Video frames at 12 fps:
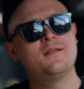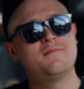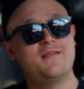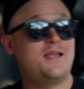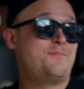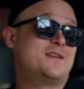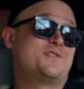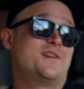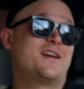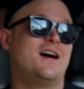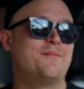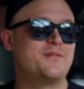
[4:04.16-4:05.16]
And mission
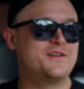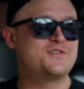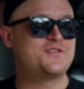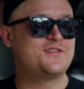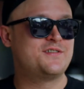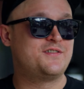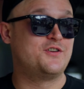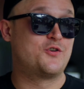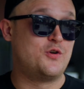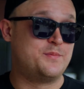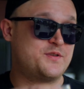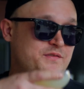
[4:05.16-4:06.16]
accomplished. Your
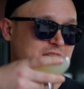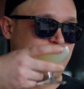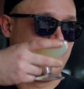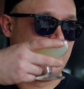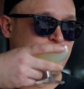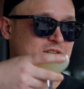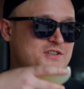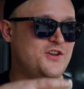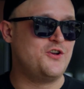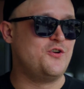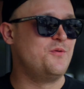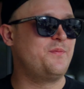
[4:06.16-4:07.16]
Corpse Reviver
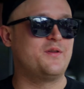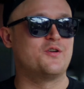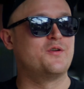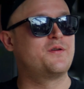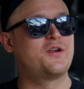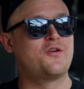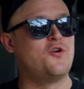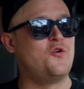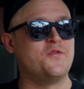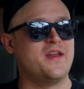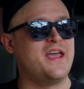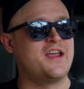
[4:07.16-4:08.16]
No.2, your
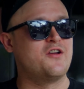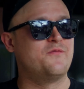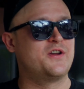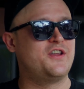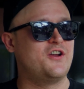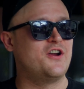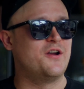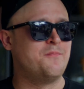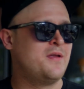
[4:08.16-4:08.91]
golden hangover cure,